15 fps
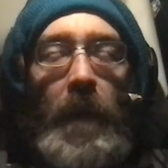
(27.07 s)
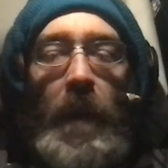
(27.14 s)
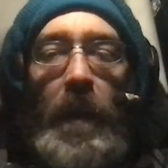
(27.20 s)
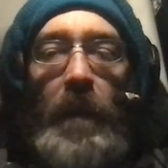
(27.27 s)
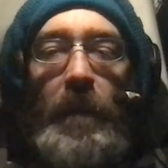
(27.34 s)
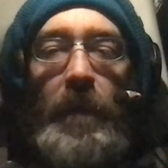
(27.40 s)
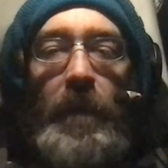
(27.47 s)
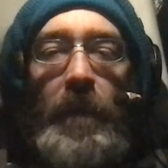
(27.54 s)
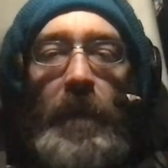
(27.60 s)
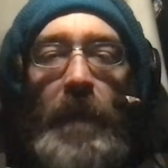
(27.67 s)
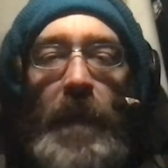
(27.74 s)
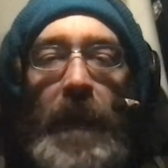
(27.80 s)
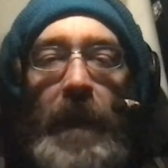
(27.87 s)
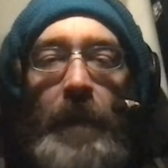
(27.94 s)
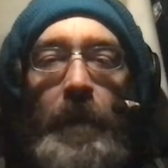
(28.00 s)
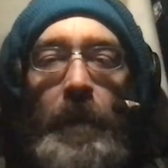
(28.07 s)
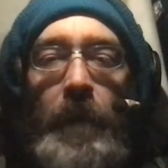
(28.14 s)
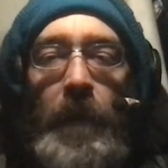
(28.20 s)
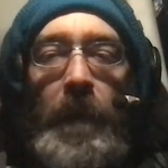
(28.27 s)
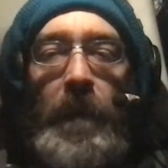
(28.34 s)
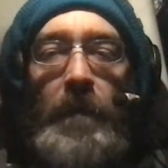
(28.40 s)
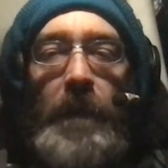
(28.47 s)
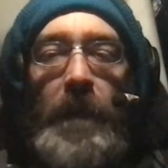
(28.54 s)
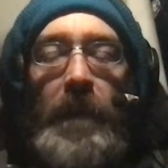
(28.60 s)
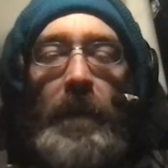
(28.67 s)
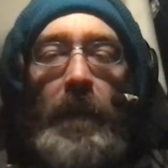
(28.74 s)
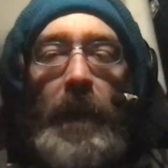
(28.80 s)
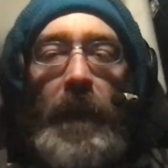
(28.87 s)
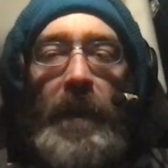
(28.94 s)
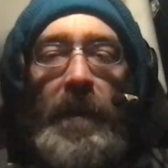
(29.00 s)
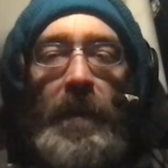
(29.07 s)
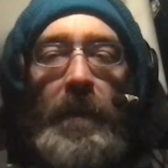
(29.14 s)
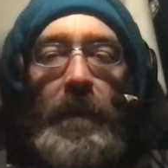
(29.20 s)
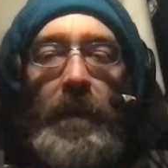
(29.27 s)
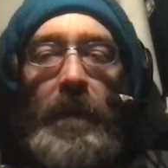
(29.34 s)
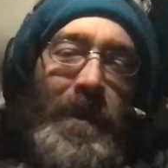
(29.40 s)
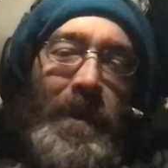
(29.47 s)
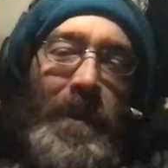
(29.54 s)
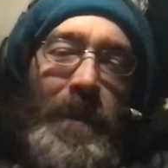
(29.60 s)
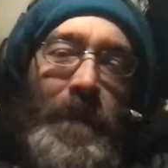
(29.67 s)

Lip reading: of that fundamental essence.